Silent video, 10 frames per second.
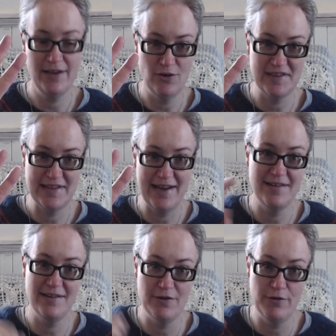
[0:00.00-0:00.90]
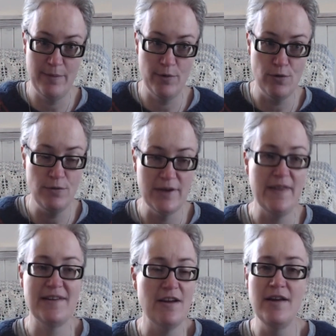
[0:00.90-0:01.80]
not skeins because they're already balled, and
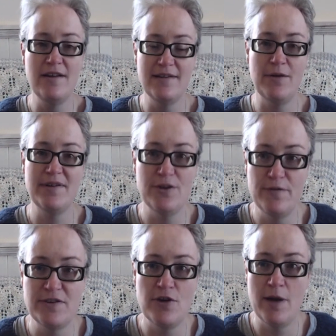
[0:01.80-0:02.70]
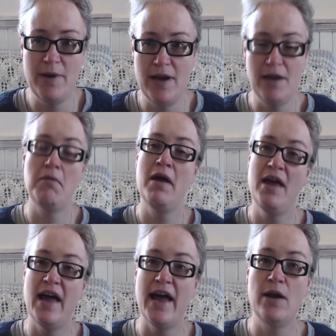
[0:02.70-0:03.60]
that's only because they were self-striping
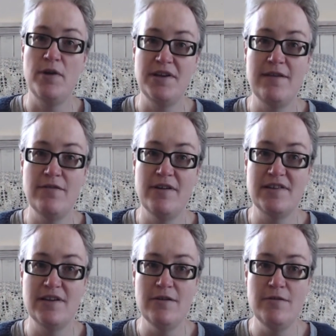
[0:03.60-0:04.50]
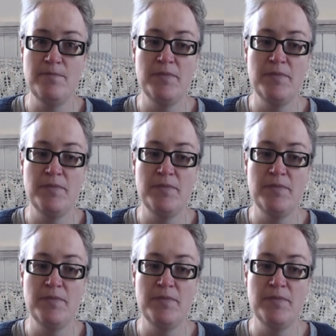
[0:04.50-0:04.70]
and I wanted to give those a go.